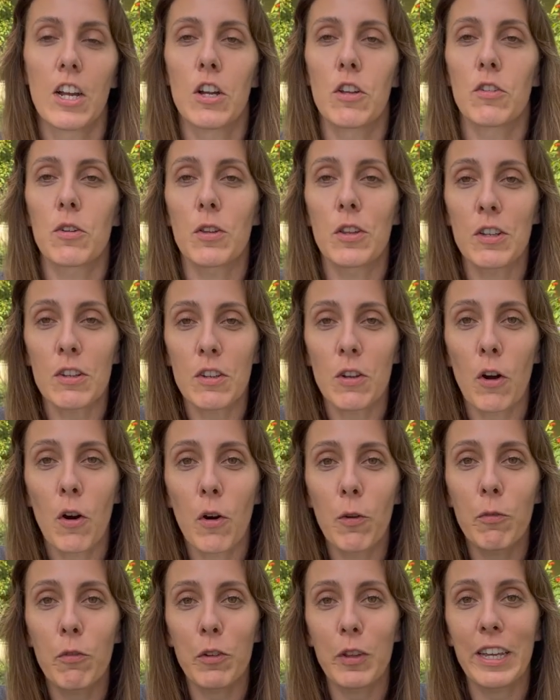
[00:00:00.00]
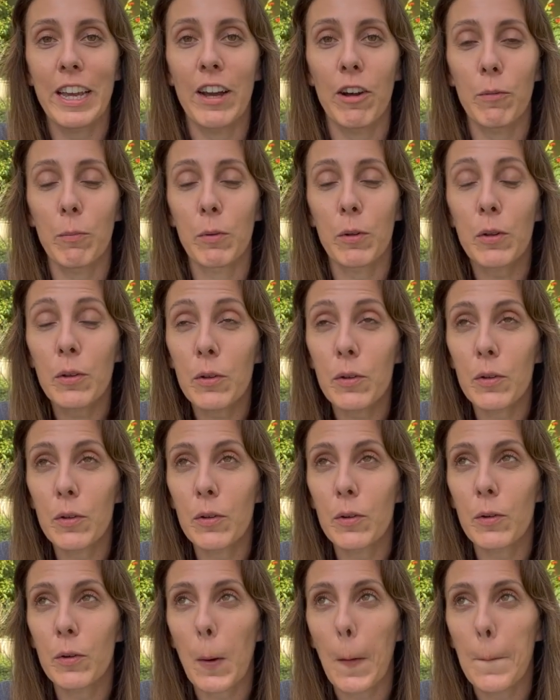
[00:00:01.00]
So this will hopefully help
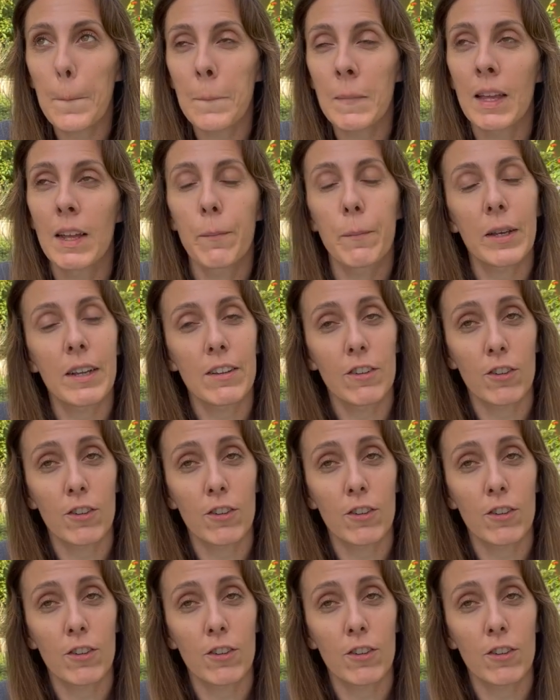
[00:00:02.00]
you, because